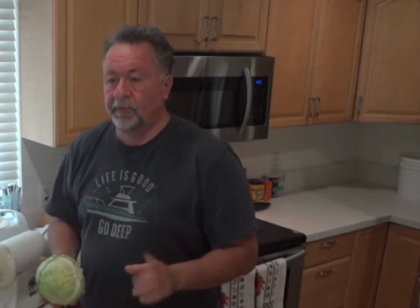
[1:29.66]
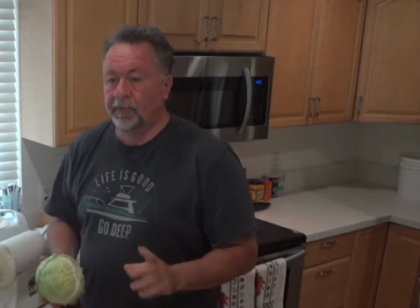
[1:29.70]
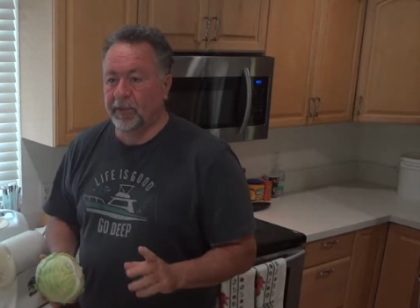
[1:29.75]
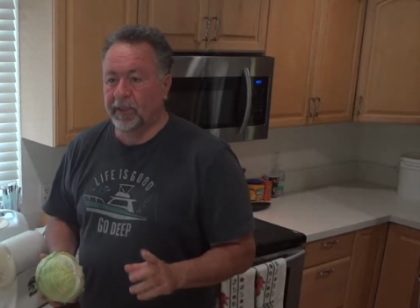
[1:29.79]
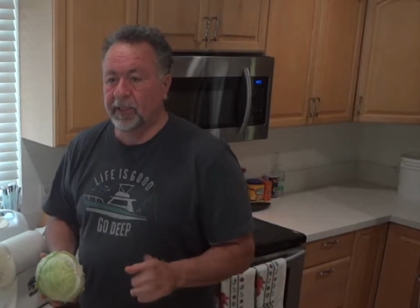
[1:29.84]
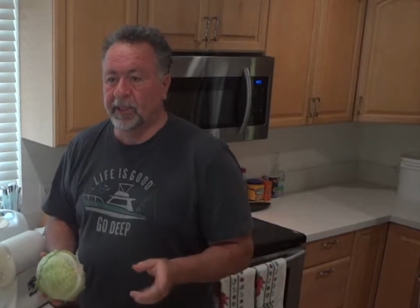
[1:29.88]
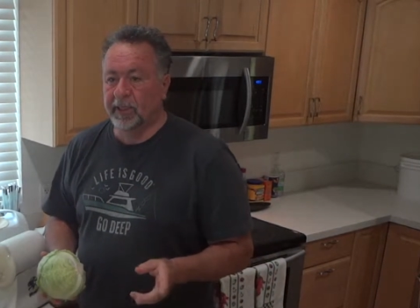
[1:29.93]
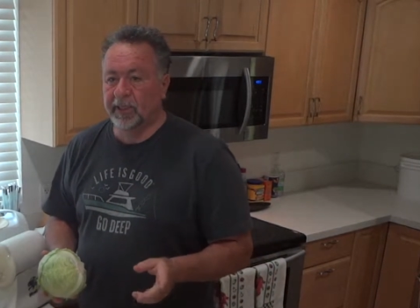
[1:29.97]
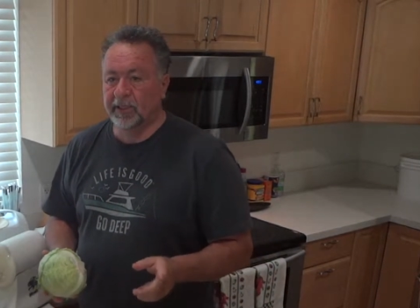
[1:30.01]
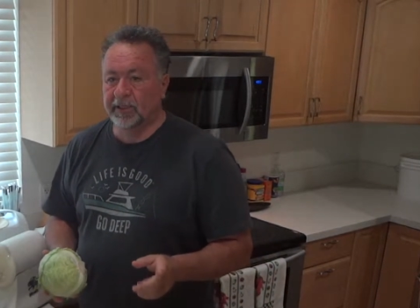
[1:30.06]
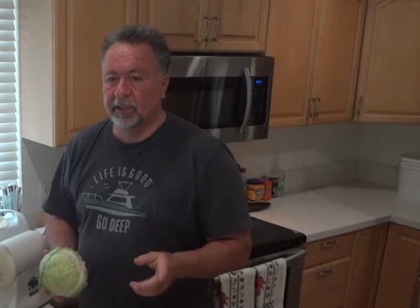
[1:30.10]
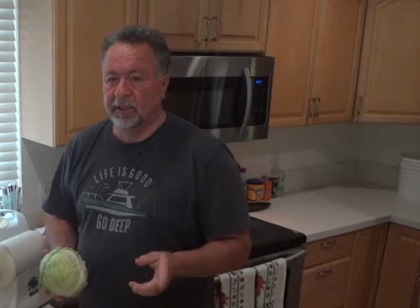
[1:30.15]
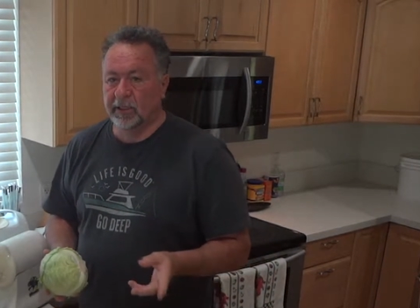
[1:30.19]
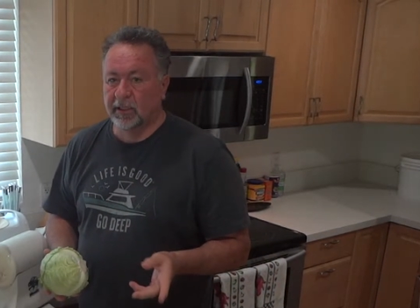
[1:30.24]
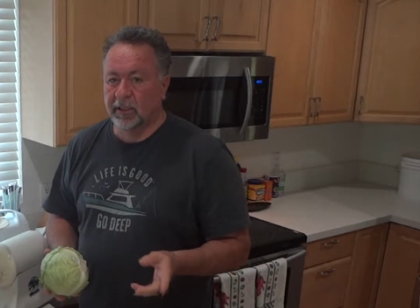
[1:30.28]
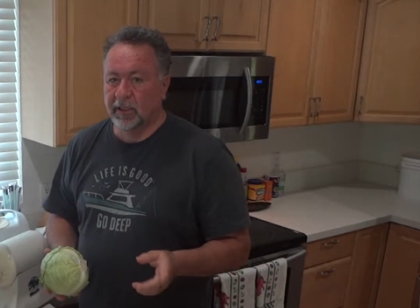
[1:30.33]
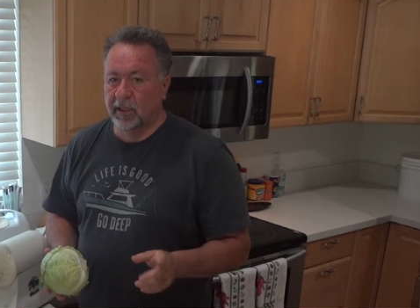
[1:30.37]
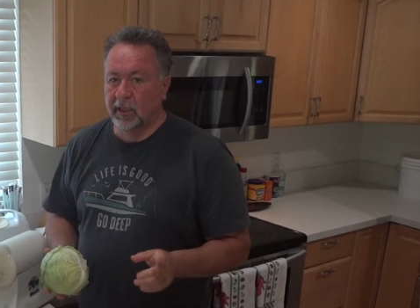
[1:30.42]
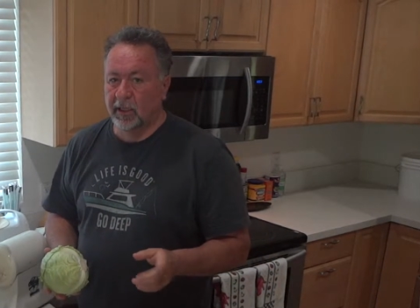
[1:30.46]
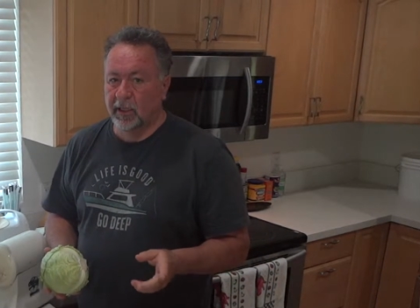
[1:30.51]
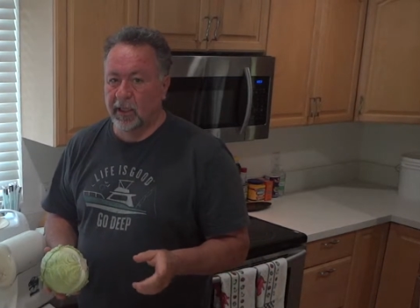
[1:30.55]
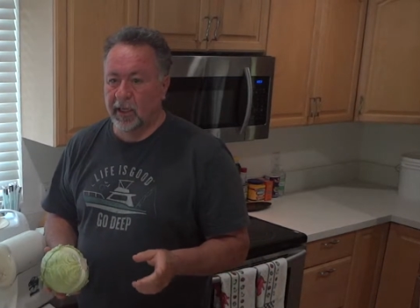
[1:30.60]
gets a
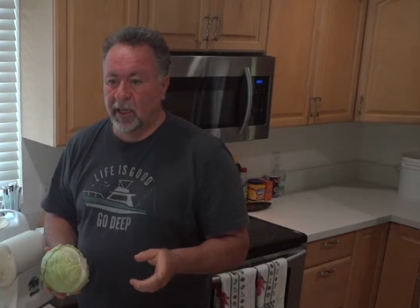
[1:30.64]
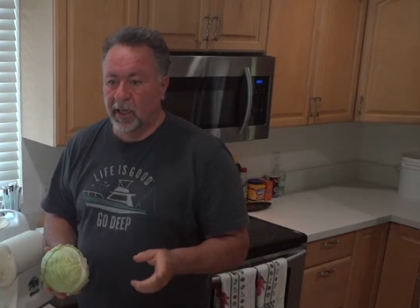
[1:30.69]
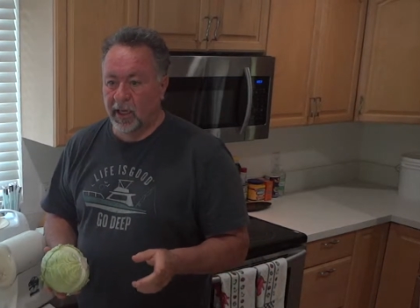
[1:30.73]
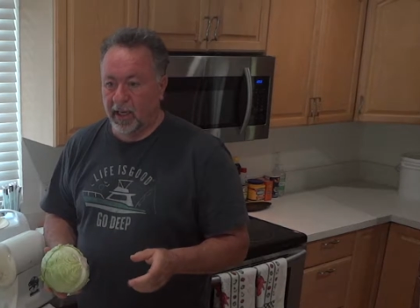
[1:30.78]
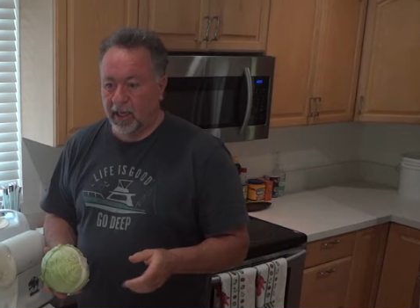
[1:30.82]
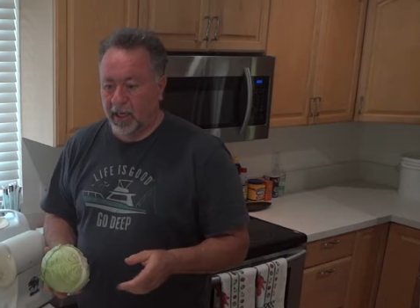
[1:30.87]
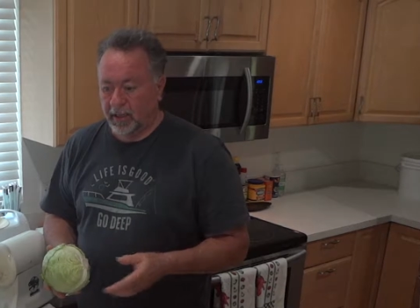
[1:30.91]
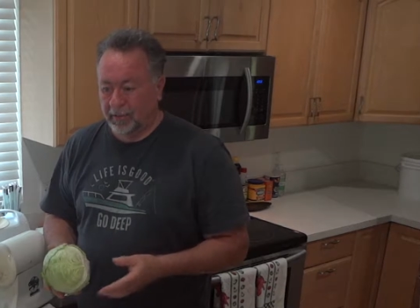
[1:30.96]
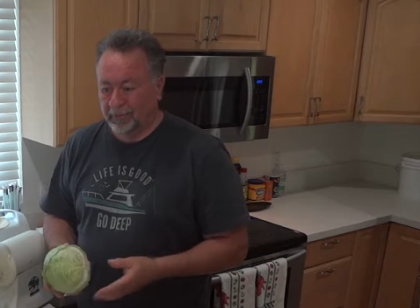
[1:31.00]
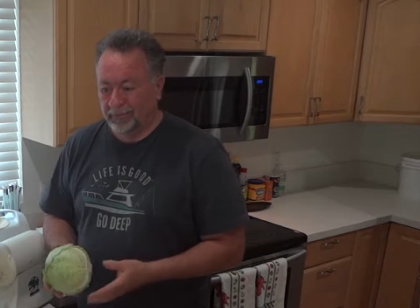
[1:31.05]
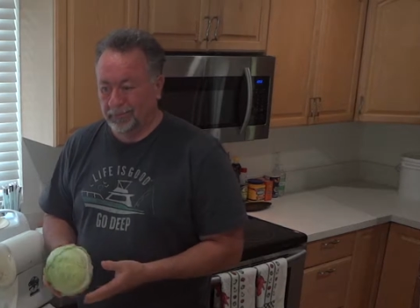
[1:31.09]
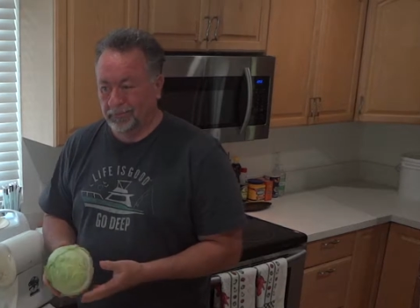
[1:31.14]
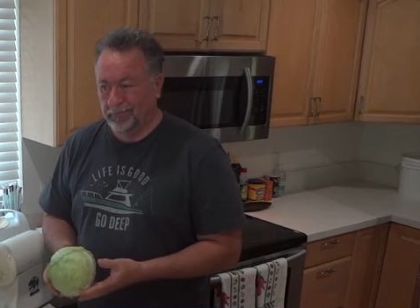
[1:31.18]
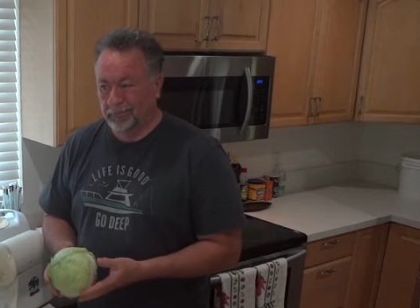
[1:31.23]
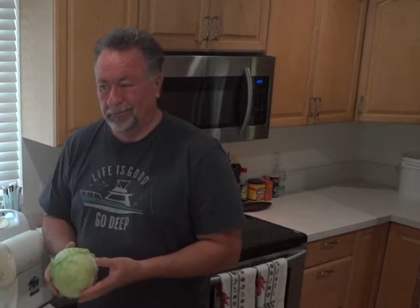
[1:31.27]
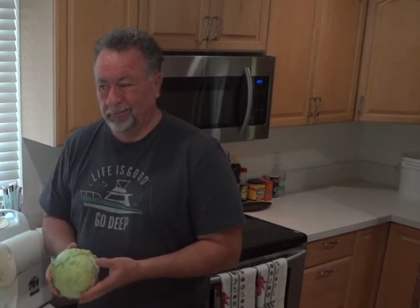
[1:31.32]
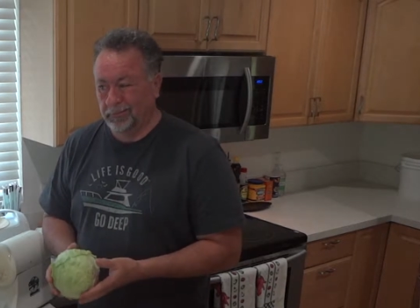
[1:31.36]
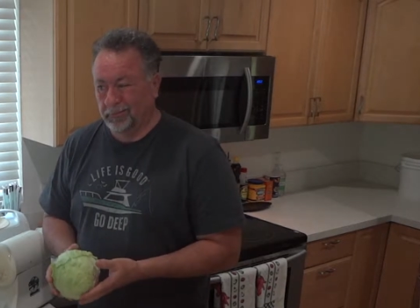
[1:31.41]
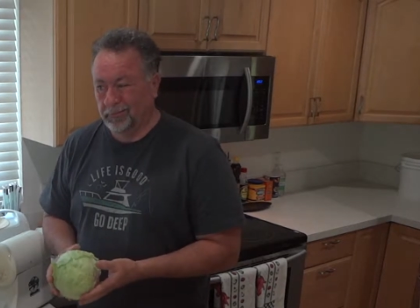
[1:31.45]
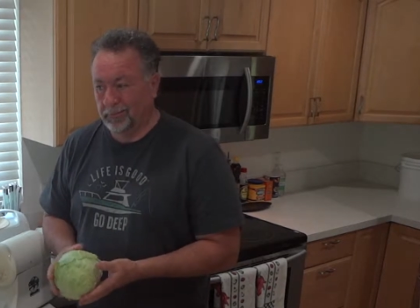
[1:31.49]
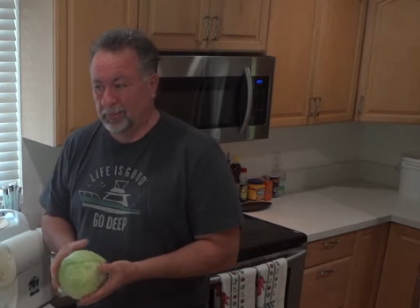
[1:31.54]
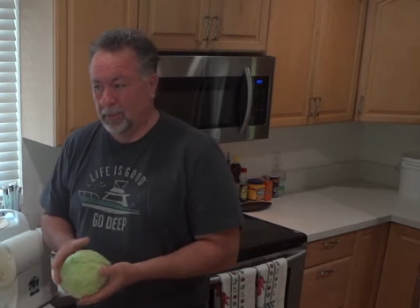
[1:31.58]
little,
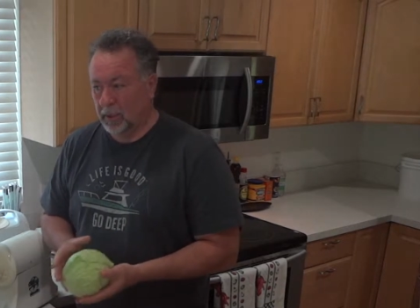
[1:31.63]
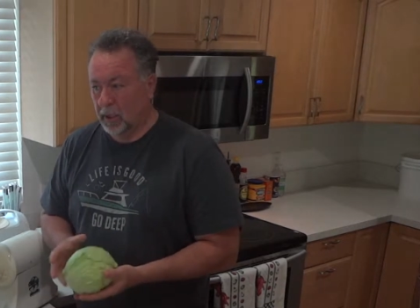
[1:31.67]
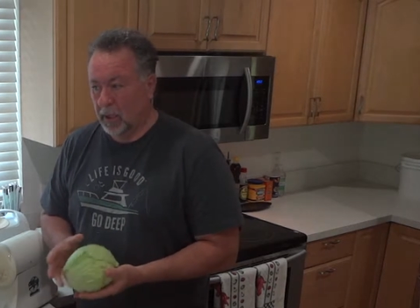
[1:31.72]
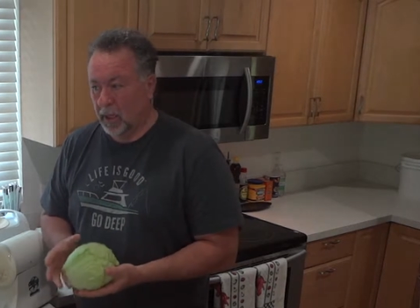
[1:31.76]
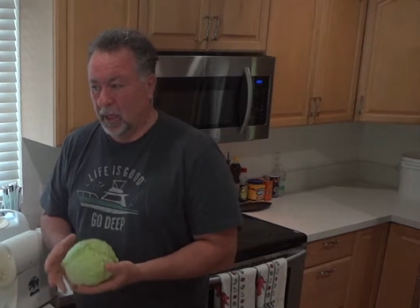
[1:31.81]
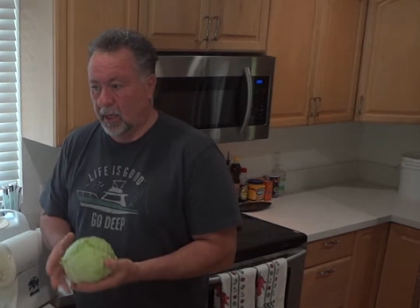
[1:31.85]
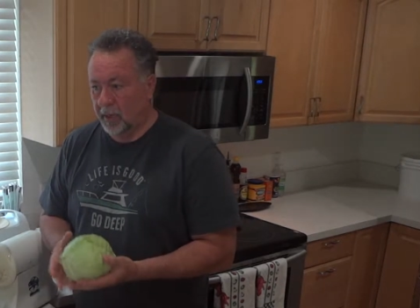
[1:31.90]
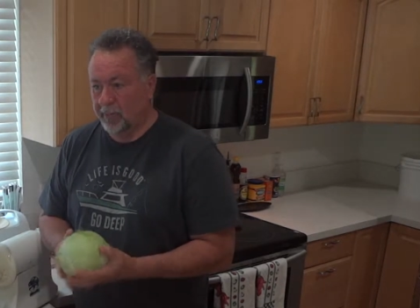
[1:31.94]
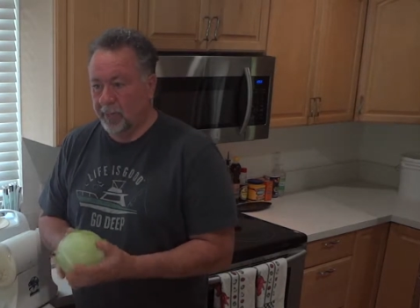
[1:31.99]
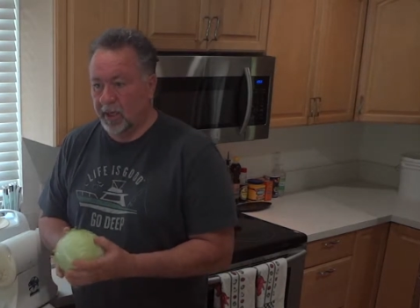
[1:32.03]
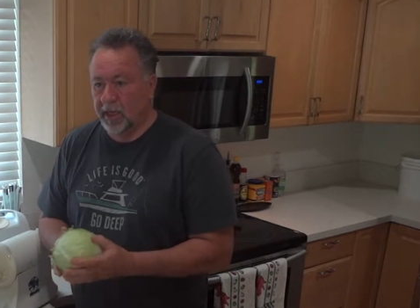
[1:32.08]
I'm